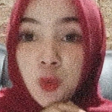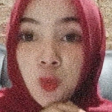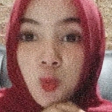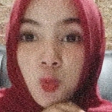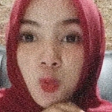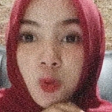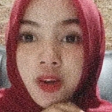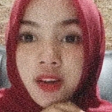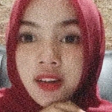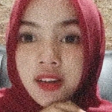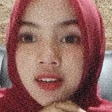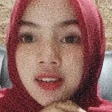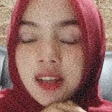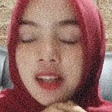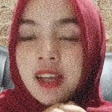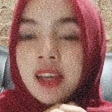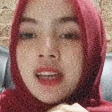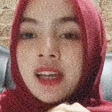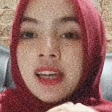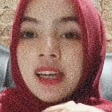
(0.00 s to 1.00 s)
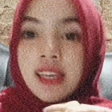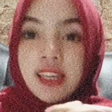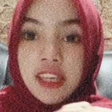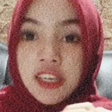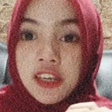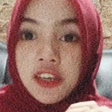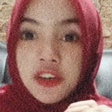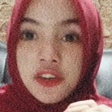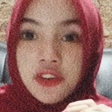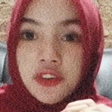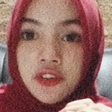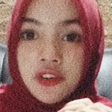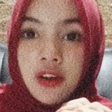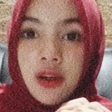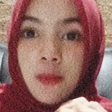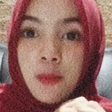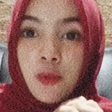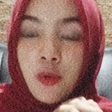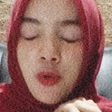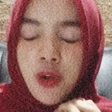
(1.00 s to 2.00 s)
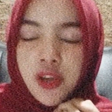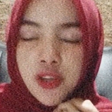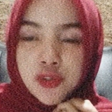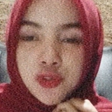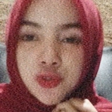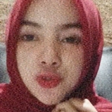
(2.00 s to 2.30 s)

While here I'm going to